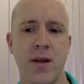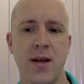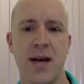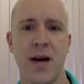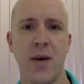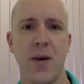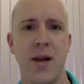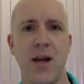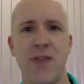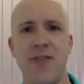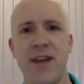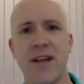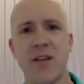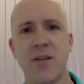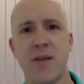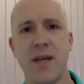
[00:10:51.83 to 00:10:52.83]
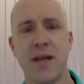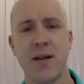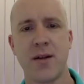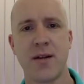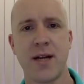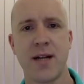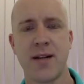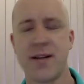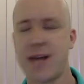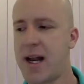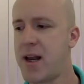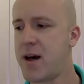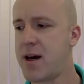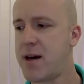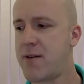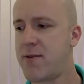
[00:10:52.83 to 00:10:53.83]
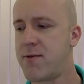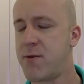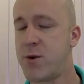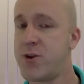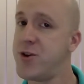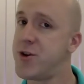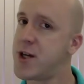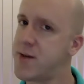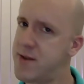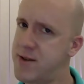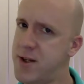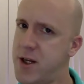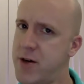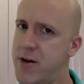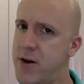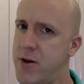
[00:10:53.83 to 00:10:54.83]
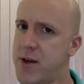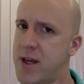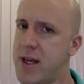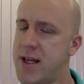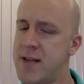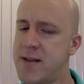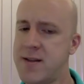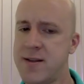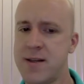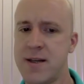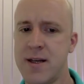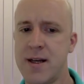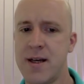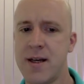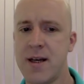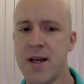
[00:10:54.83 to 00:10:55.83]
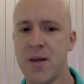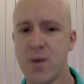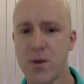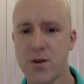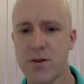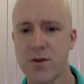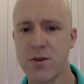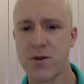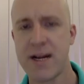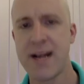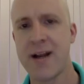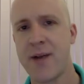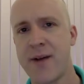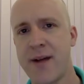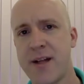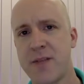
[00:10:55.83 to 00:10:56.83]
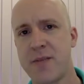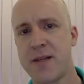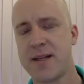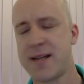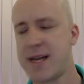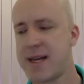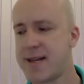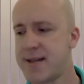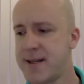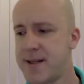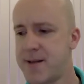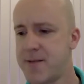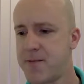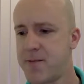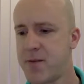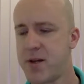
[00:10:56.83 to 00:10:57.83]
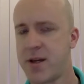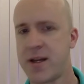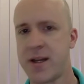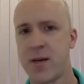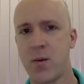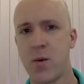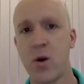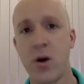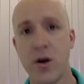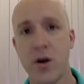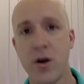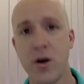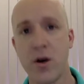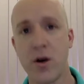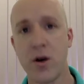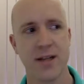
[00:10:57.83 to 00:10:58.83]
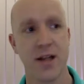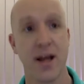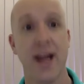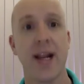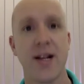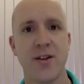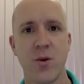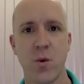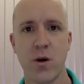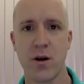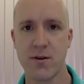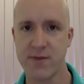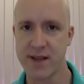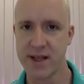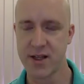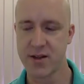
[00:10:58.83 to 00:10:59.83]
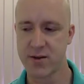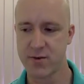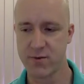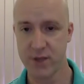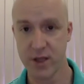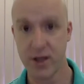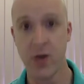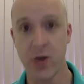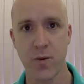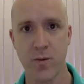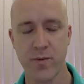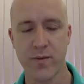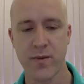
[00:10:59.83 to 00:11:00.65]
how will it affect me in day to day life? Would you give it to your own kids? You'd want to really know that it's been tested and it works and it's likely to work for this for you.